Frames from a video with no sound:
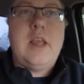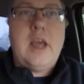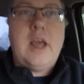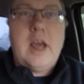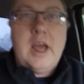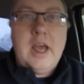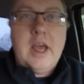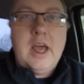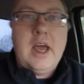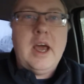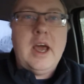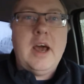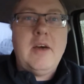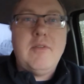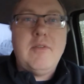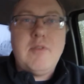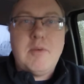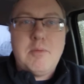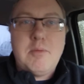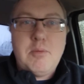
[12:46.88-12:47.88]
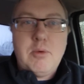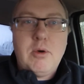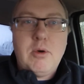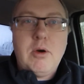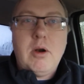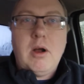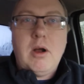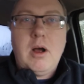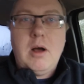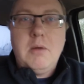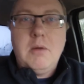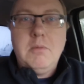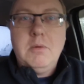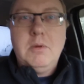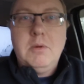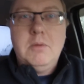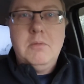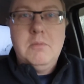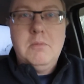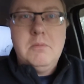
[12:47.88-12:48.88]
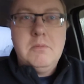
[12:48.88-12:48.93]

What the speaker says: I have a problem.